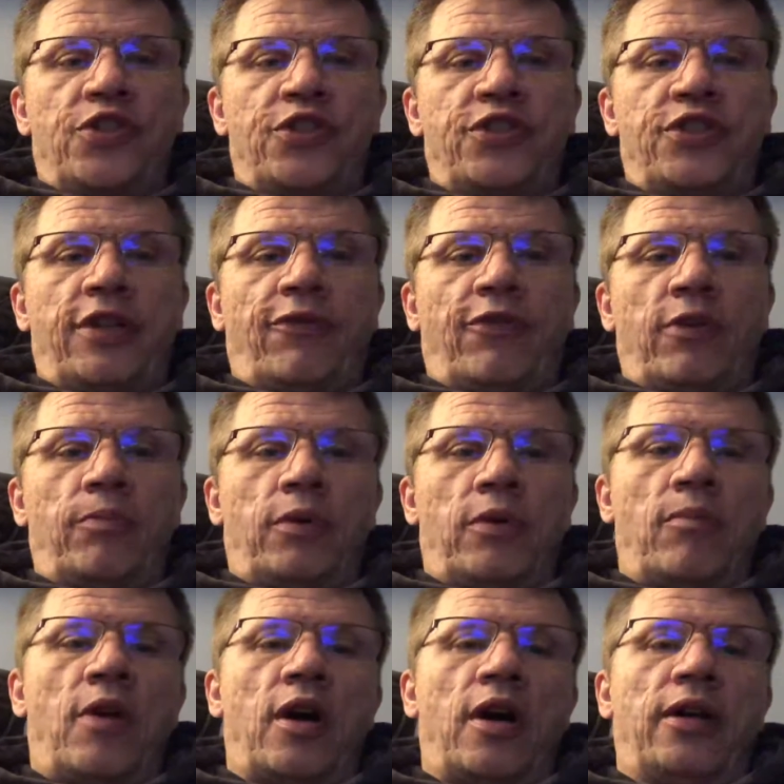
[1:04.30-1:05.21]
is different
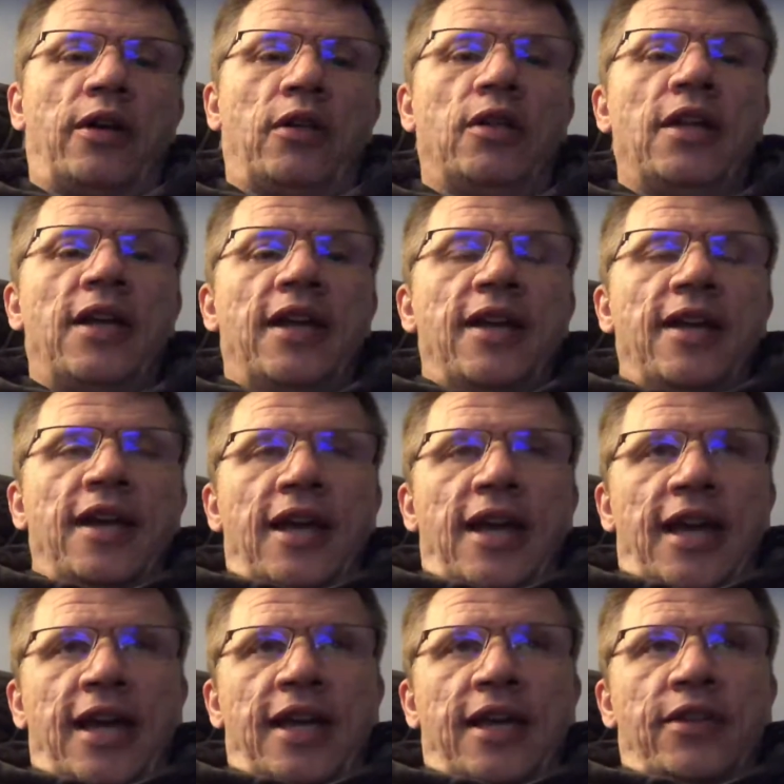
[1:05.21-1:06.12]
per model.
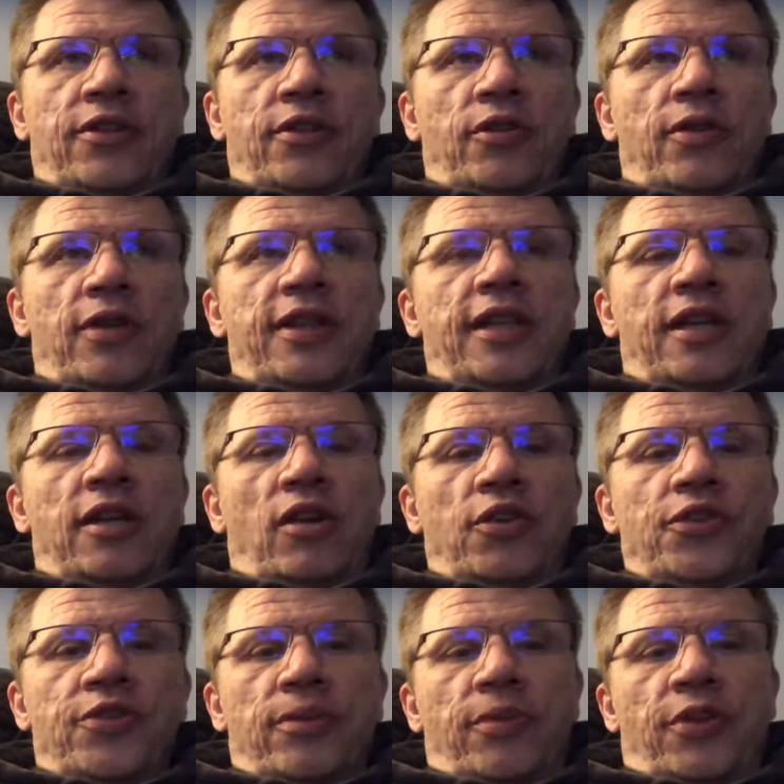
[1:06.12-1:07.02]
And the great thing
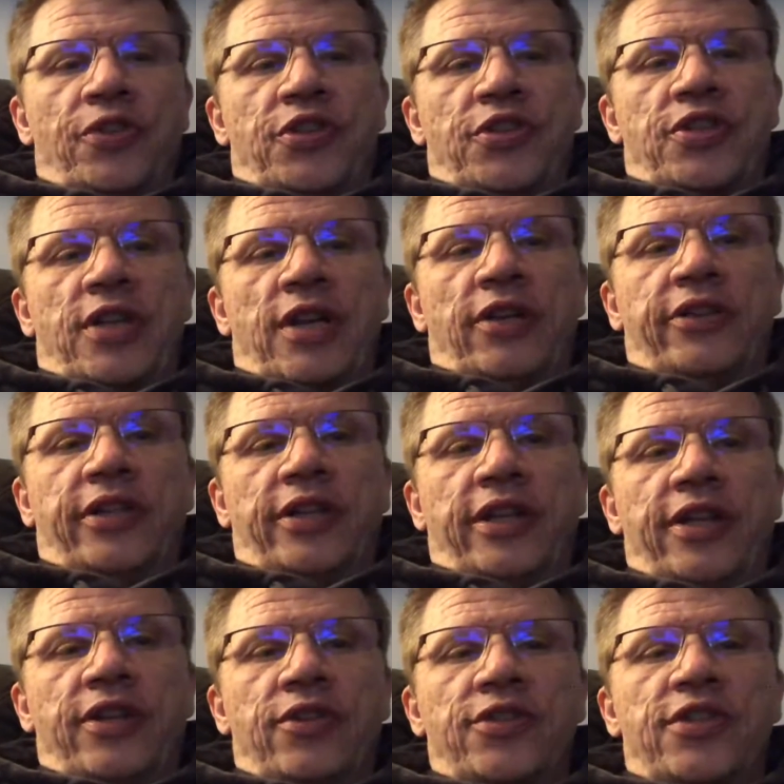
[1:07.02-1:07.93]
also about this
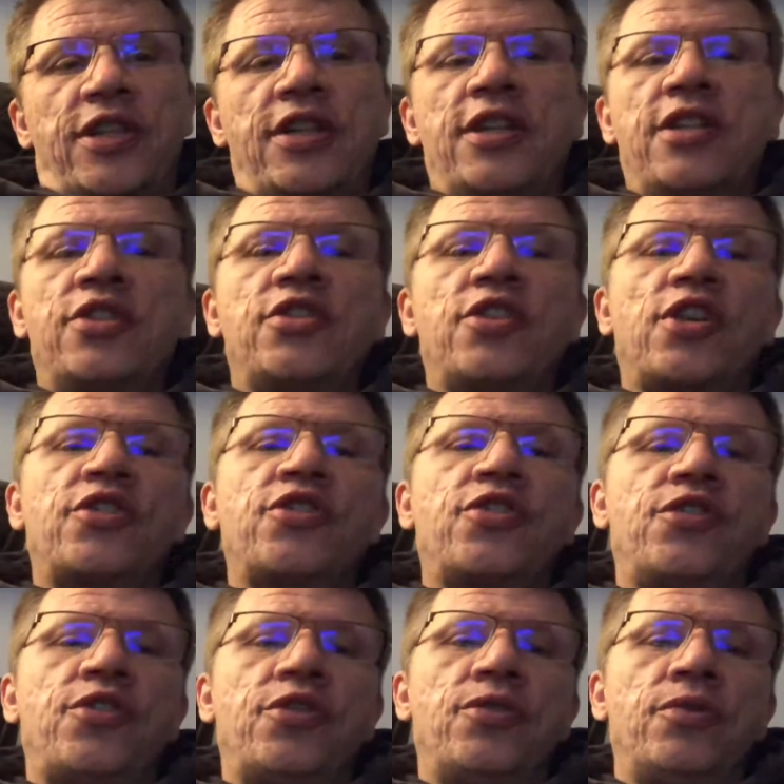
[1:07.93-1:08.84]
calculator is he didn't
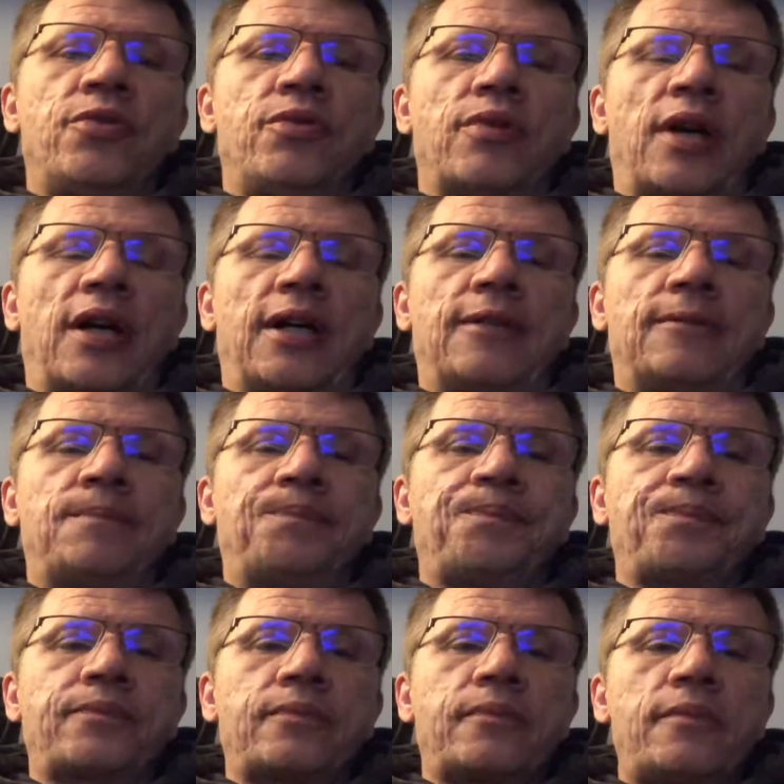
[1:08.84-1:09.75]
just do
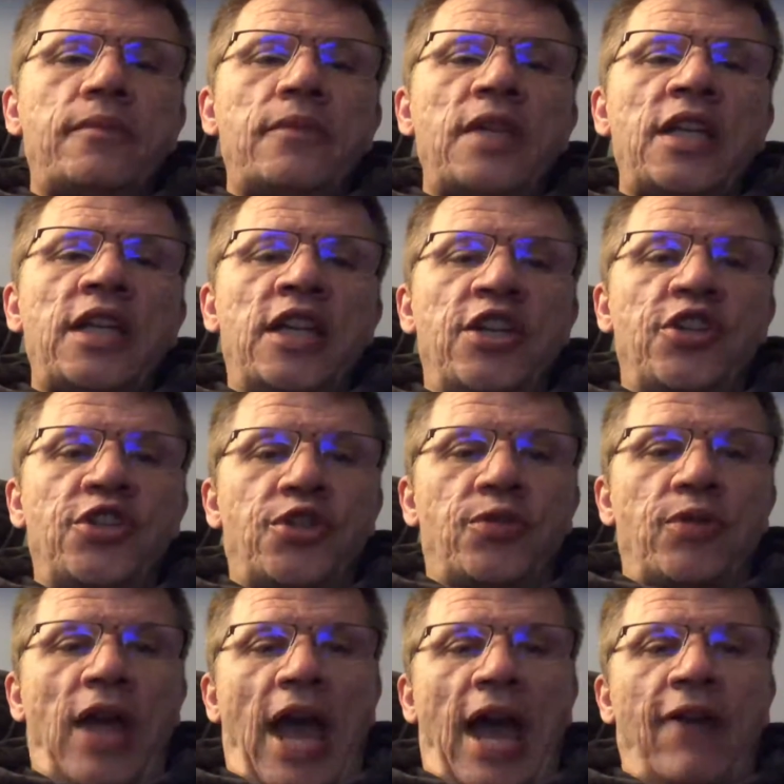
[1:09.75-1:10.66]

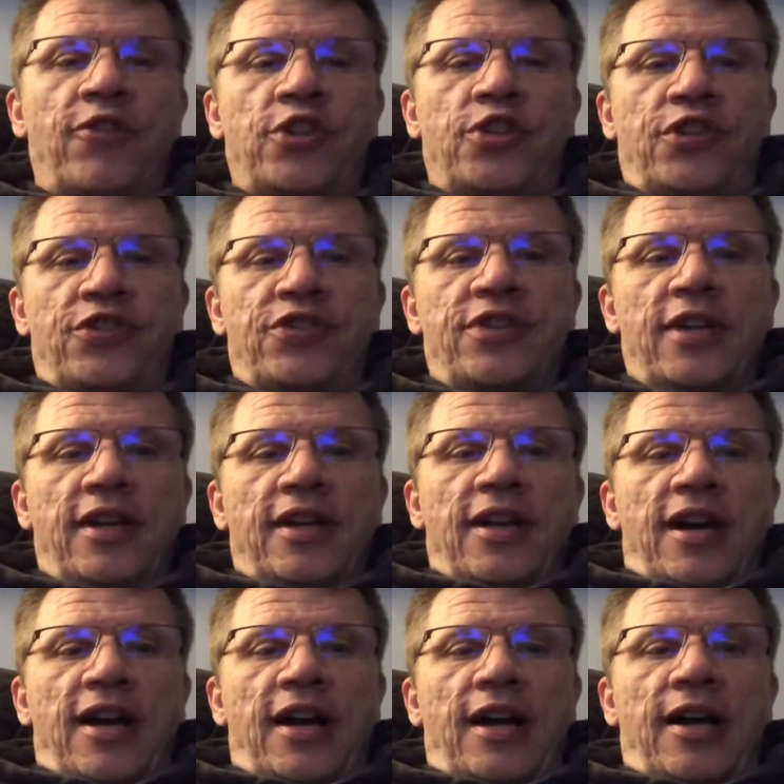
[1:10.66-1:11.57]
industry averages.
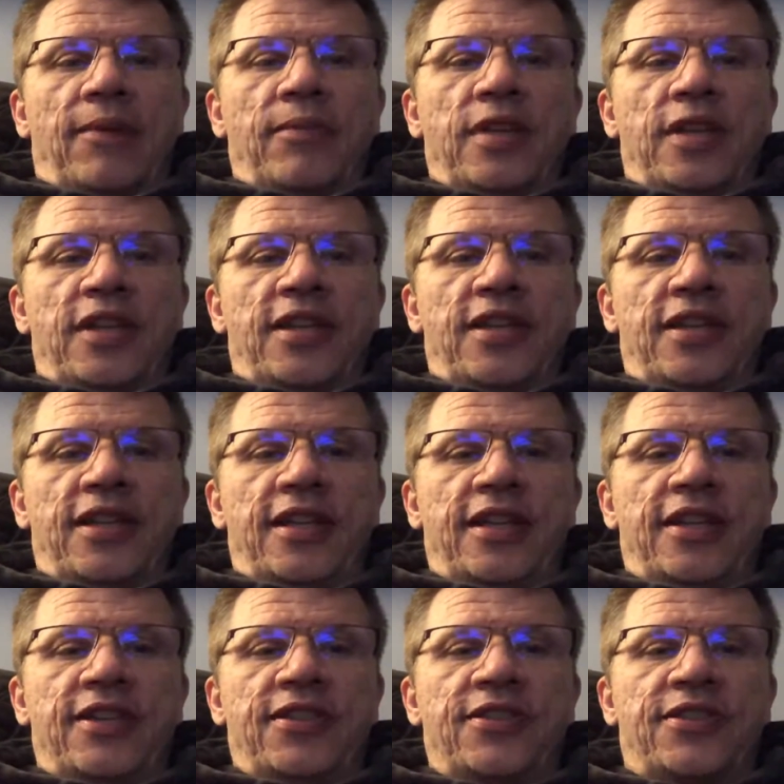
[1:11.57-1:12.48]

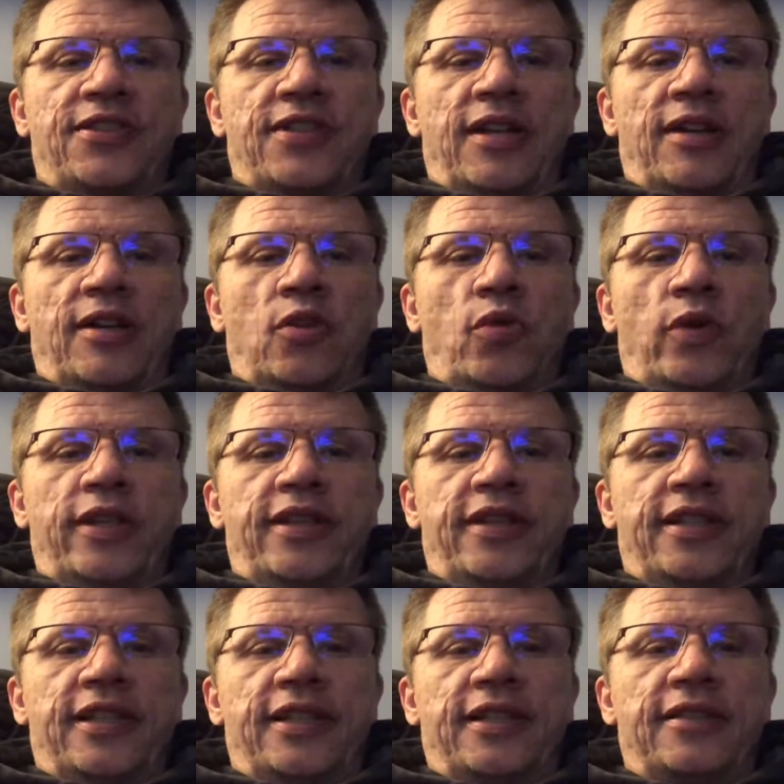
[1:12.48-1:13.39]
He's quite
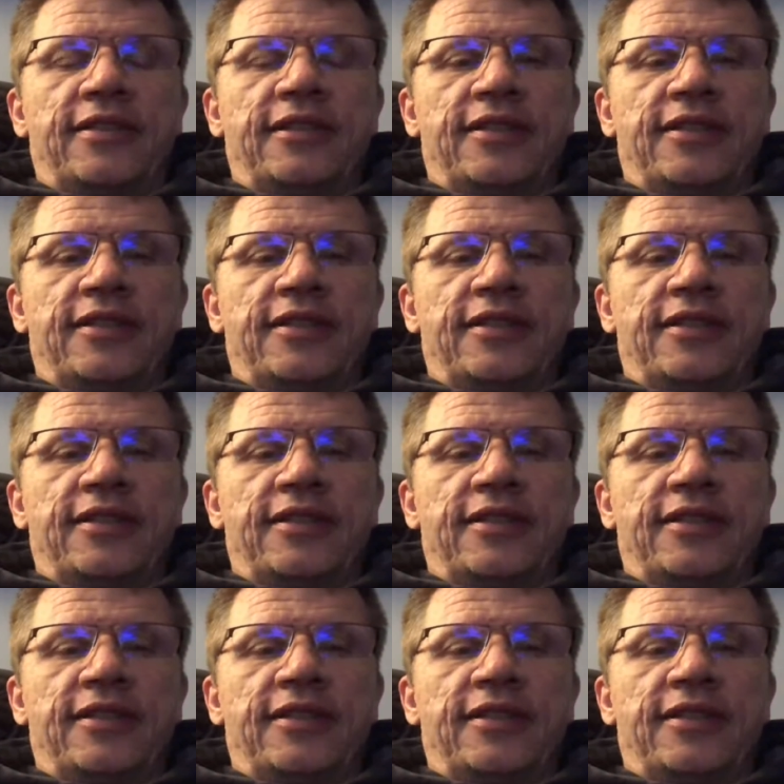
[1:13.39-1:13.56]
the